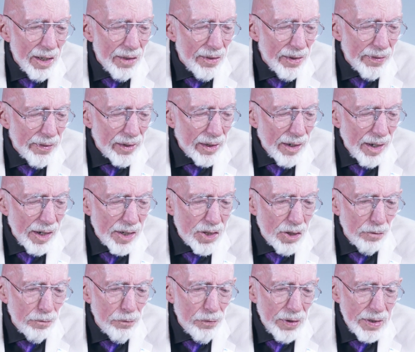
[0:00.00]
that the laws
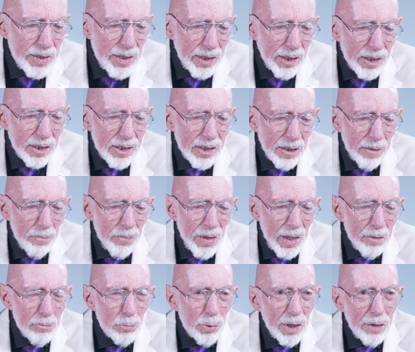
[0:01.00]
of physics
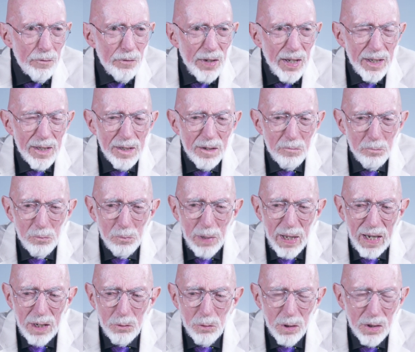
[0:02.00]
prevent
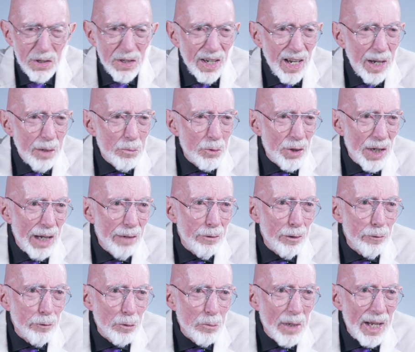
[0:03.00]
backward time
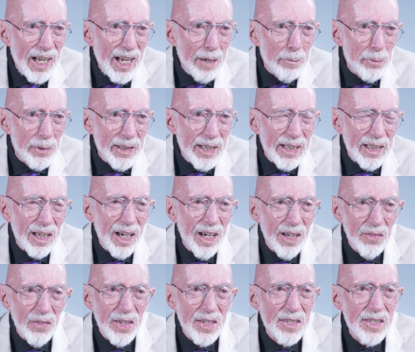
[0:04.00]
travel from happening
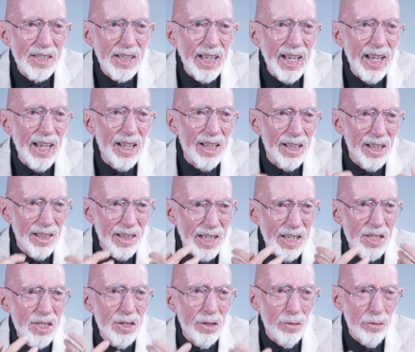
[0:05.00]
on the scale, at
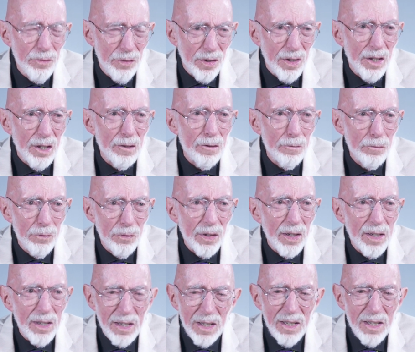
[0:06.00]
least, of, of,
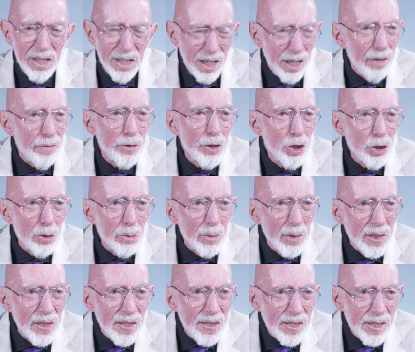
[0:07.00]
uh, of
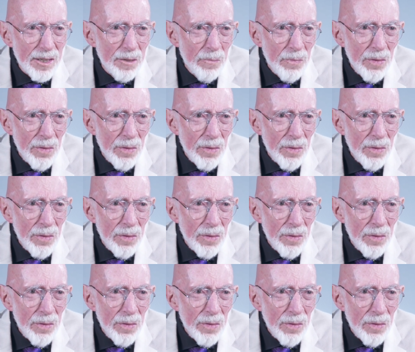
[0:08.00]
humans.